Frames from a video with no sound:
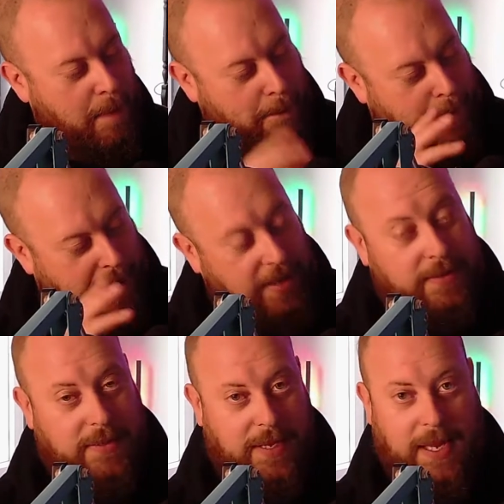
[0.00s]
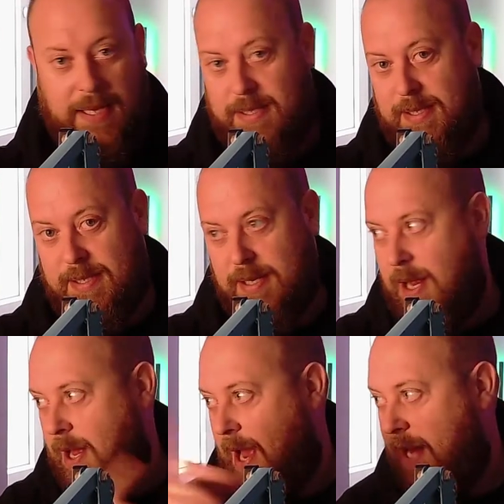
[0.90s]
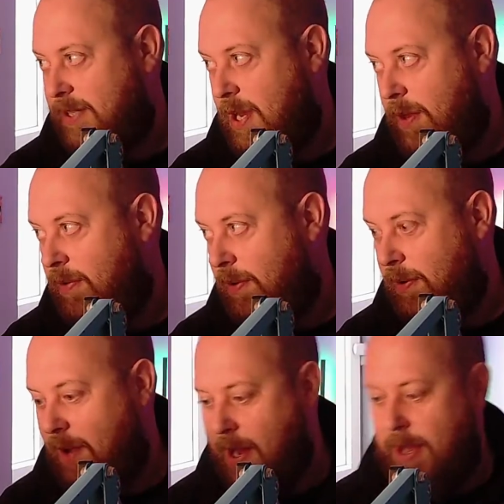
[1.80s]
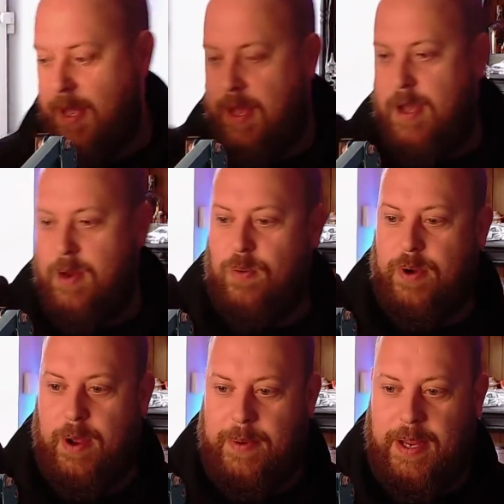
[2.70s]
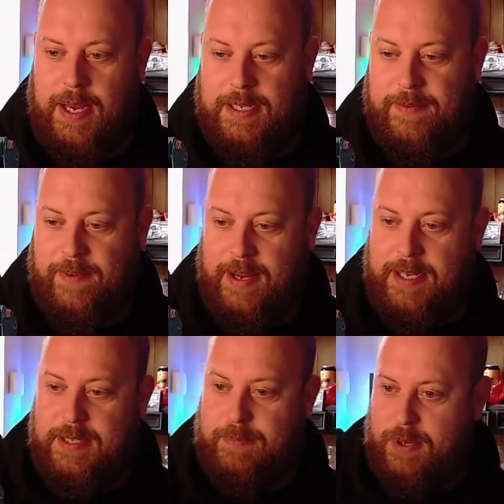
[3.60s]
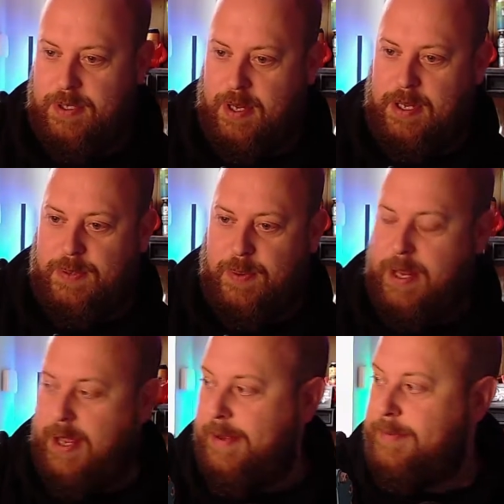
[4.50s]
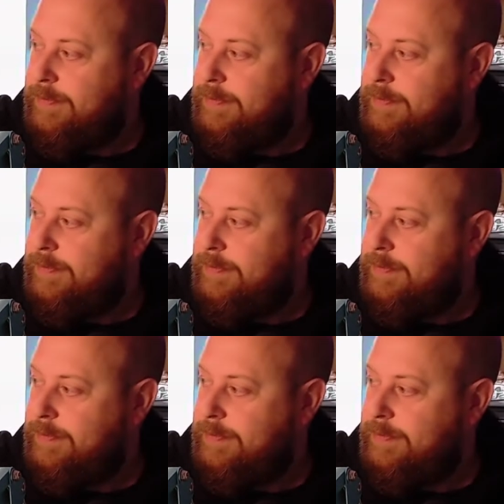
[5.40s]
but it's has to go through an audio interface, much like this one here,